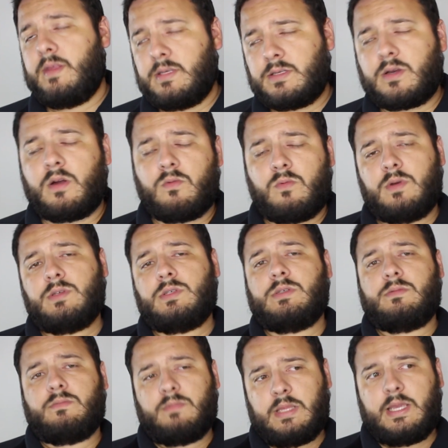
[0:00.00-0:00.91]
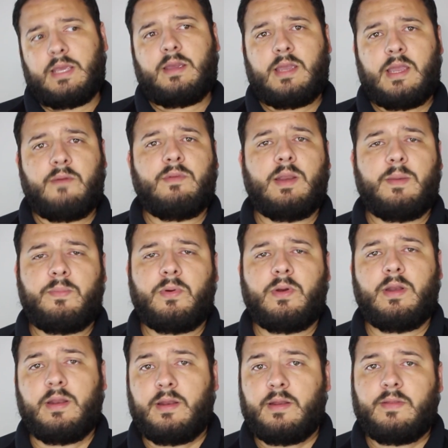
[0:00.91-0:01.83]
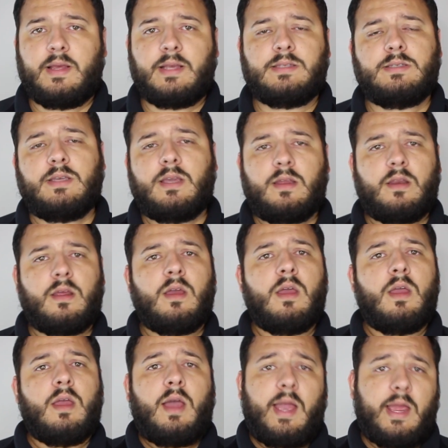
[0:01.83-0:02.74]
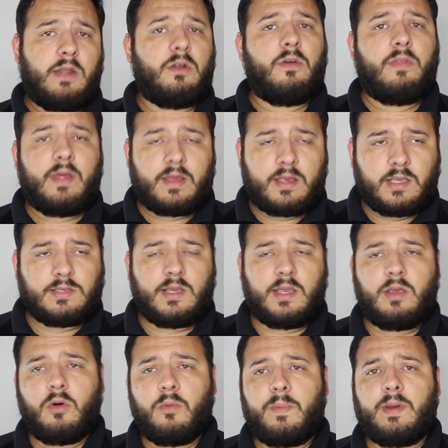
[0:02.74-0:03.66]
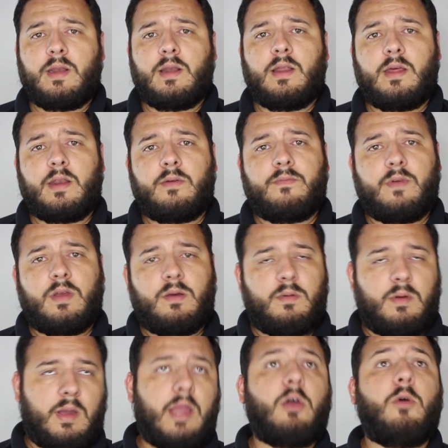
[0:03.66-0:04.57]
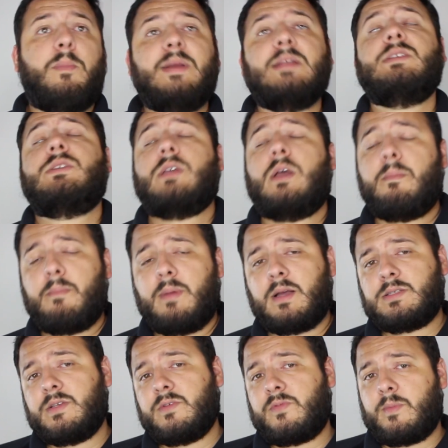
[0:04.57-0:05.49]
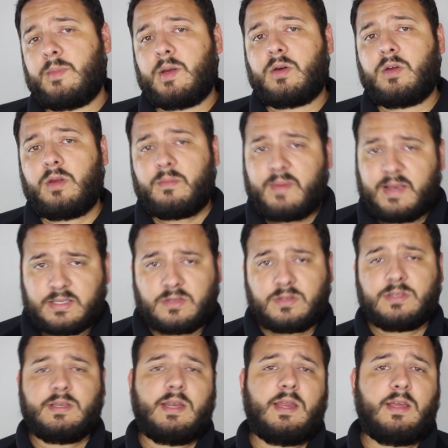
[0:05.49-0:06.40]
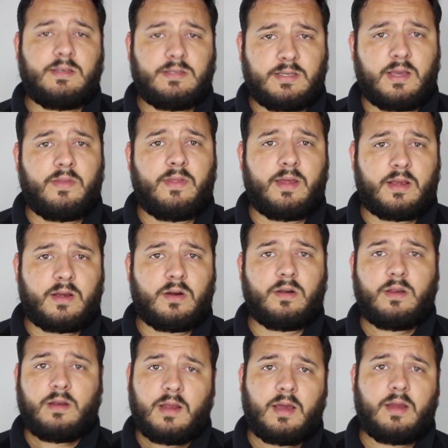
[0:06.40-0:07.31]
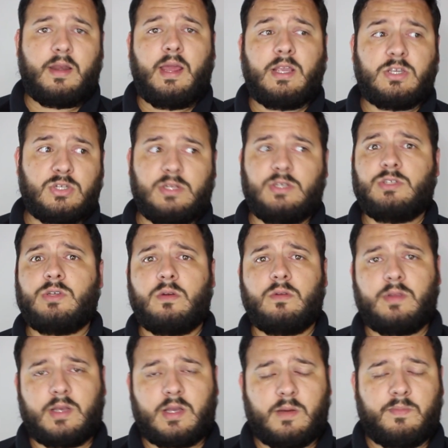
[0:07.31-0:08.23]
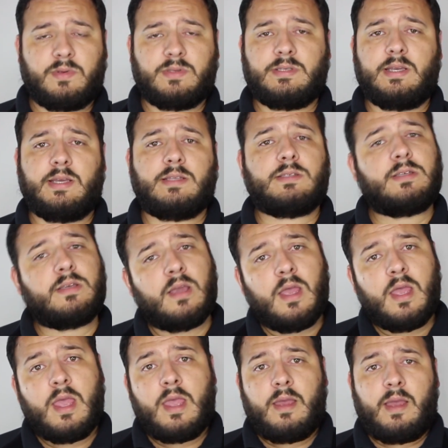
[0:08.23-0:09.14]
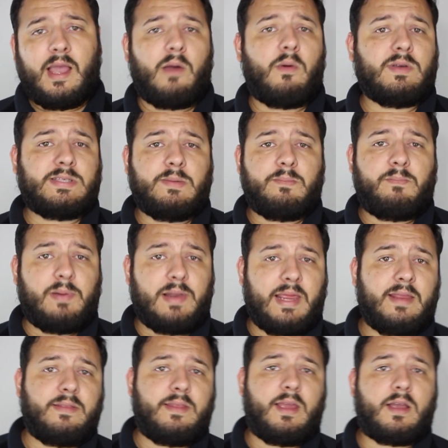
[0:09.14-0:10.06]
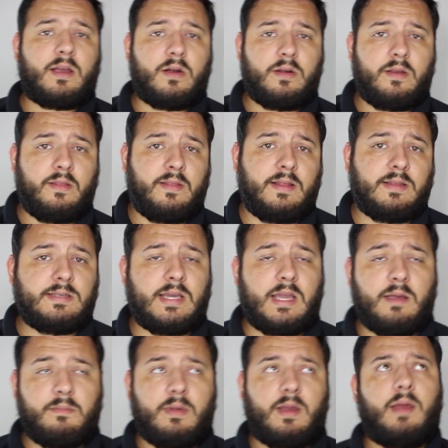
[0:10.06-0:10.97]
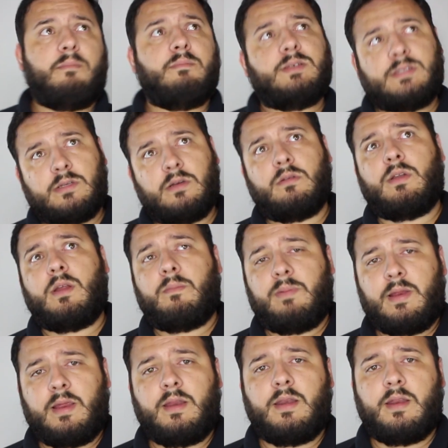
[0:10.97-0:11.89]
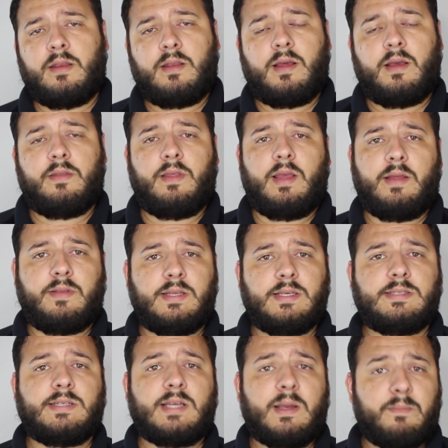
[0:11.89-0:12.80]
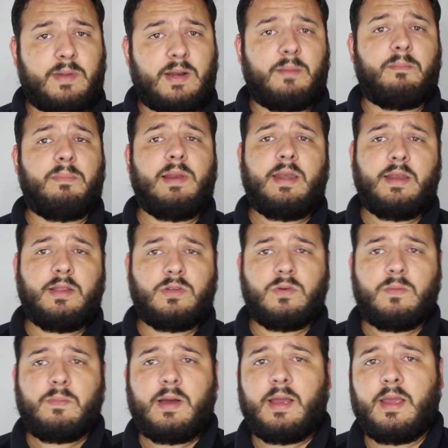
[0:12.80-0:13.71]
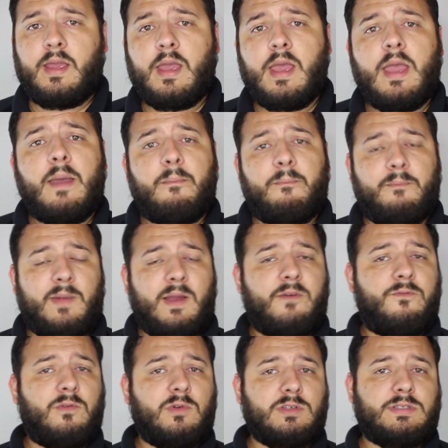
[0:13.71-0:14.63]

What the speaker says: card was like heavily printed in that set. I know that because I opened a lot of I opened some boxes from Iconic Masters and I saw that card a lot. I actually sold a couple sets I wasn't playing that card at the time. I'm still not playing it at this time, but I'm planning to buy my full